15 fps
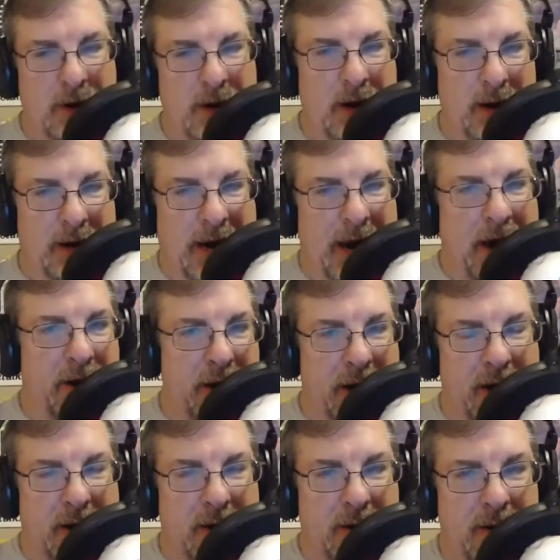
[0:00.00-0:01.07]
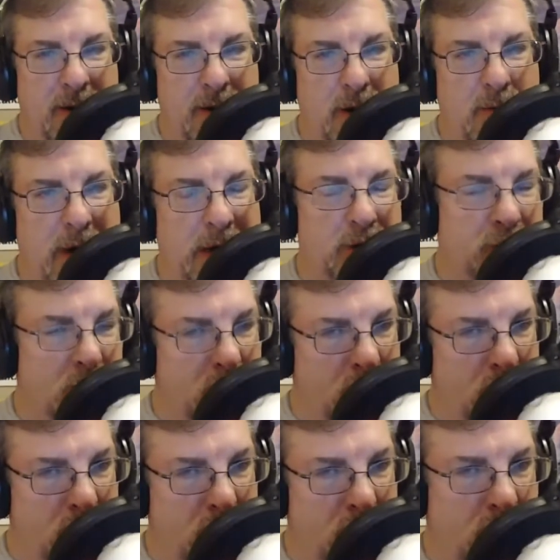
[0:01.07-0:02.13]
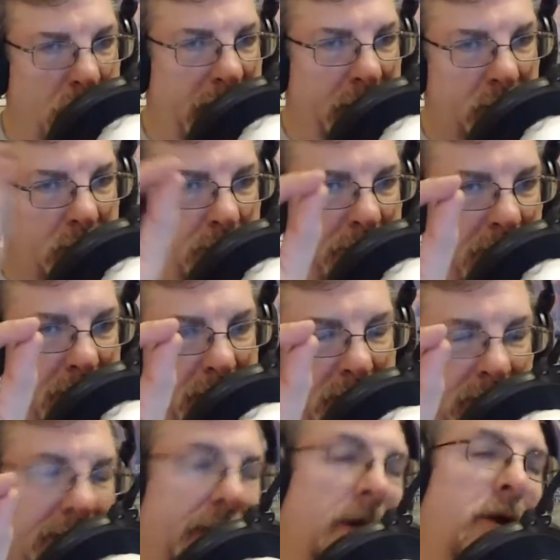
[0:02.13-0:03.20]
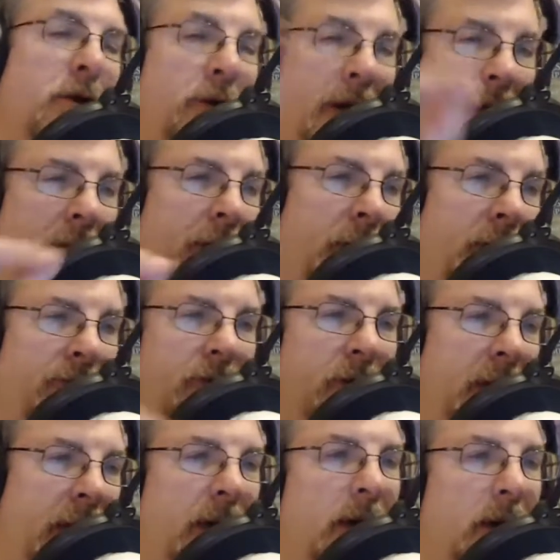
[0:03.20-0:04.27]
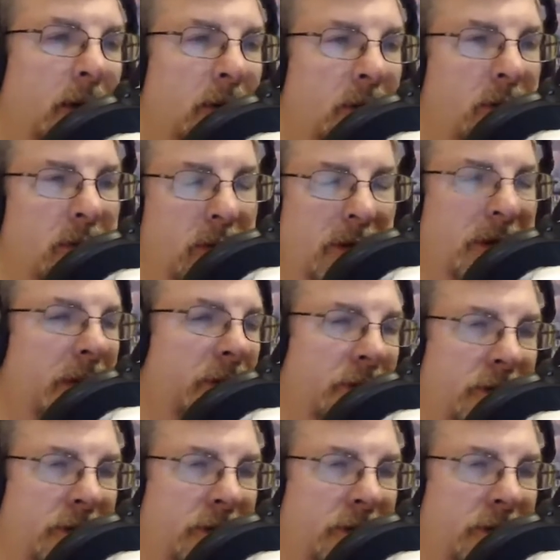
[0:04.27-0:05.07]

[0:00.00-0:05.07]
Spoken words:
county, you might as well wait a little bit to get a new county if you can. And that's